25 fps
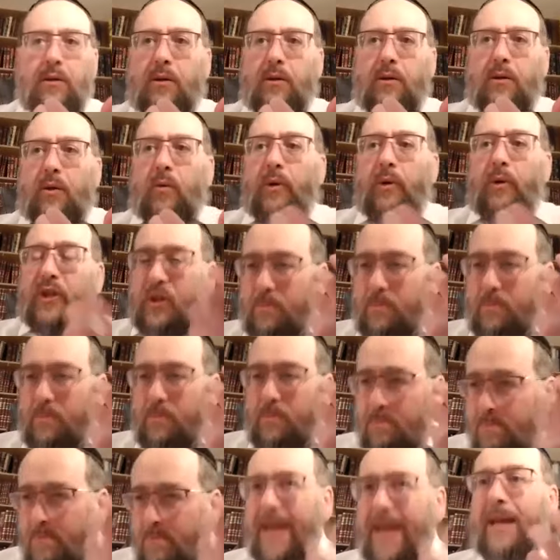which
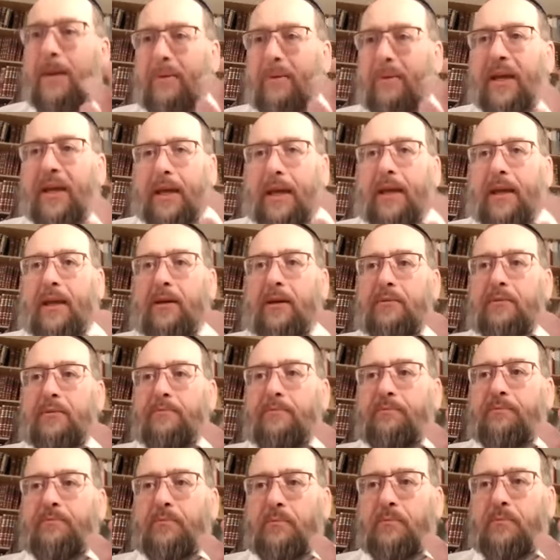may be
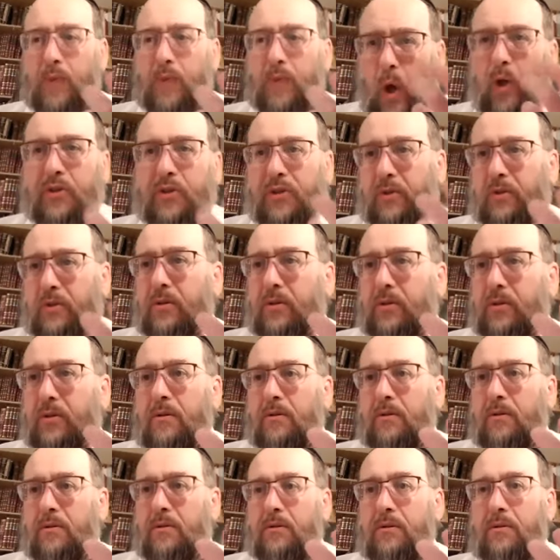also,
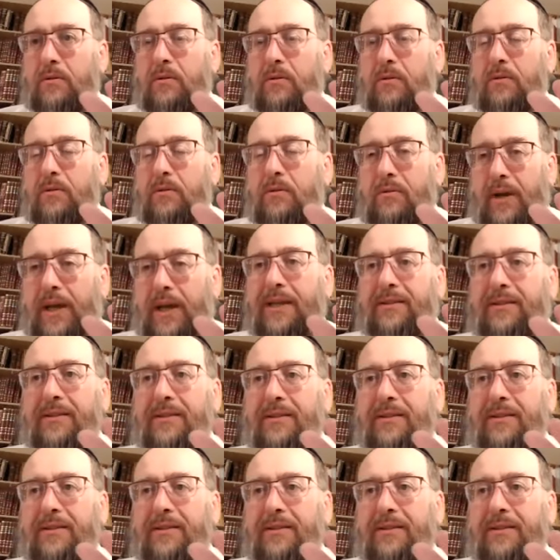right?